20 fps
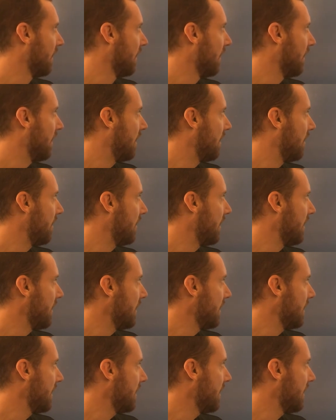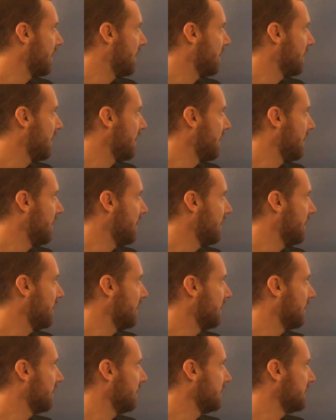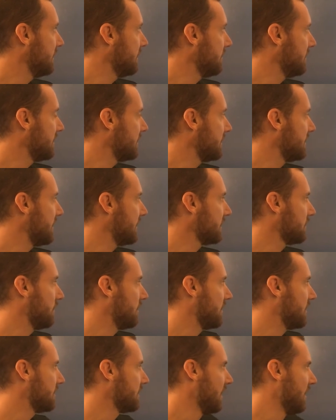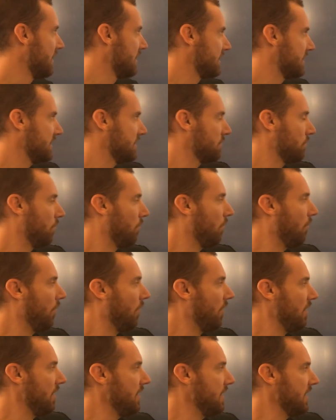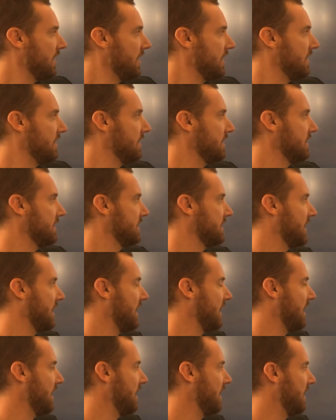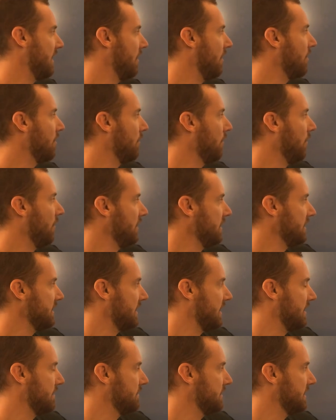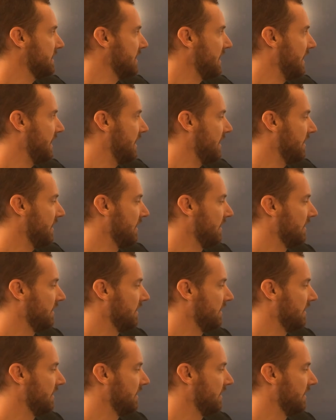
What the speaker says: All right, and then let's see what this next one is. It says 1 in the 10, or 1 times 10,